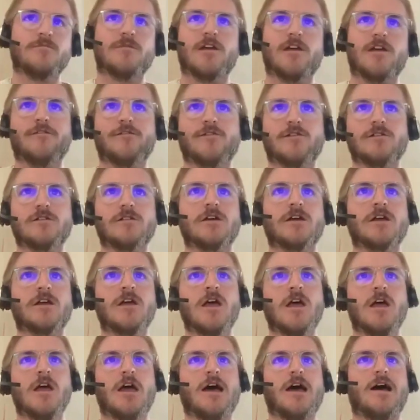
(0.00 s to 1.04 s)
definitely.
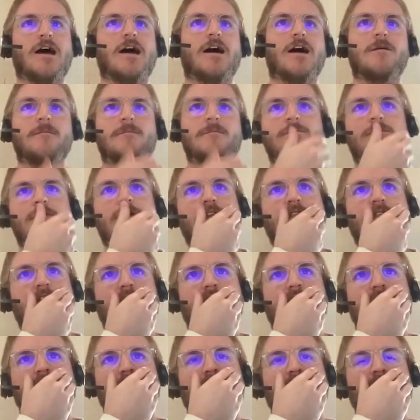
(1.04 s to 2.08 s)
I
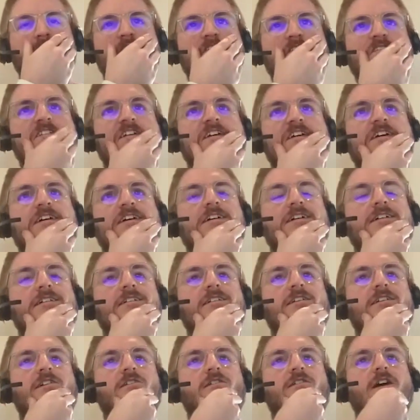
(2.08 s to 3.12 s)
think this is
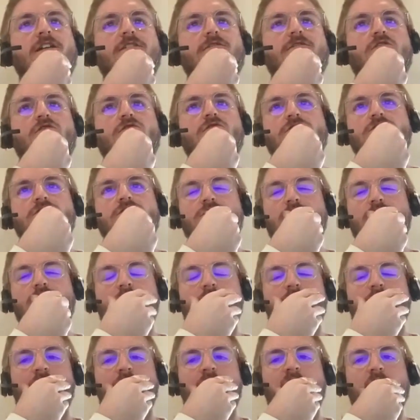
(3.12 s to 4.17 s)
kind of a crucial
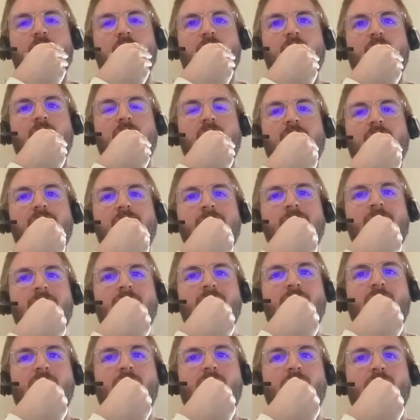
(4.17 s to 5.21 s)
one, right? When
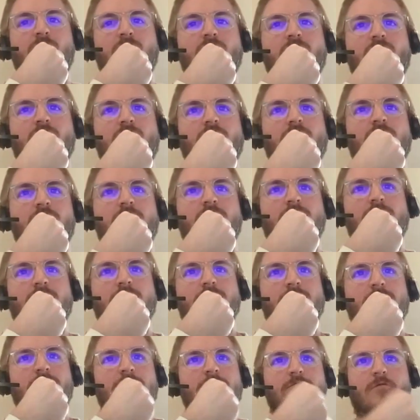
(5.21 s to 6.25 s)
we're
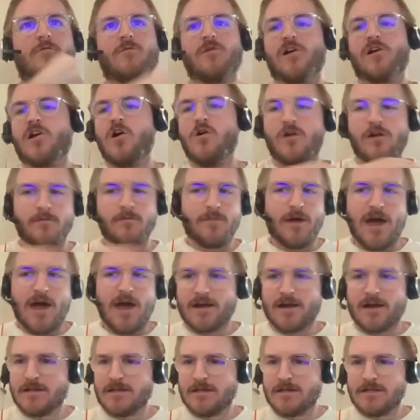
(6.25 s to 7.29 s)
going
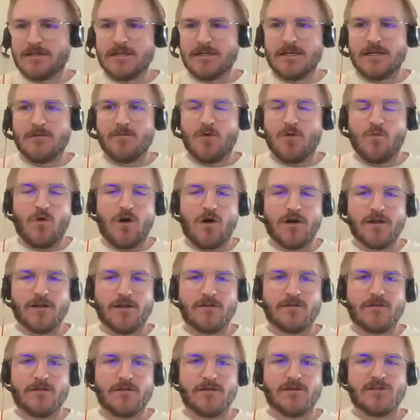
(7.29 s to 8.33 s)
back to the team and
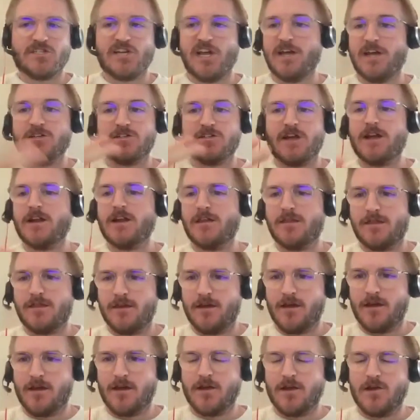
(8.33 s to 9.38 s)
wanting to change
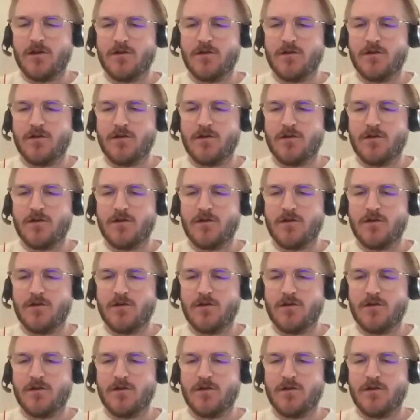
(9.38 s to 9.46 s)
anything,